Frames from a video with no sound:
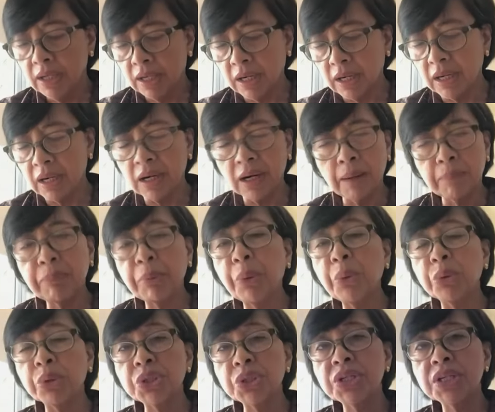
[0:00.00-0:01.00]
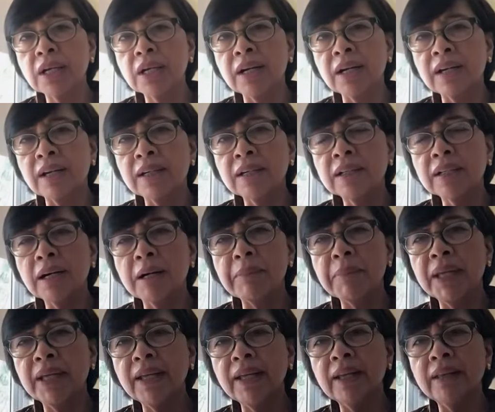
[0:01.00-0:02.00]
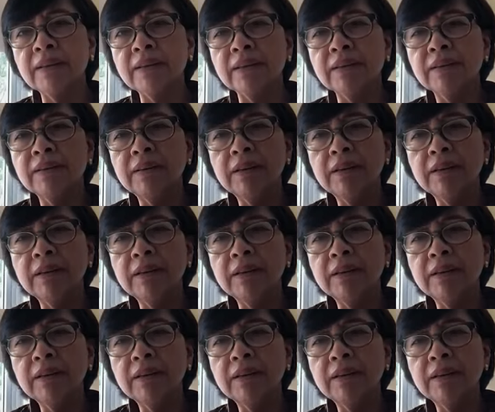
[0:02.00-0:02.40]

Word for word: uh, approach uh, coming in.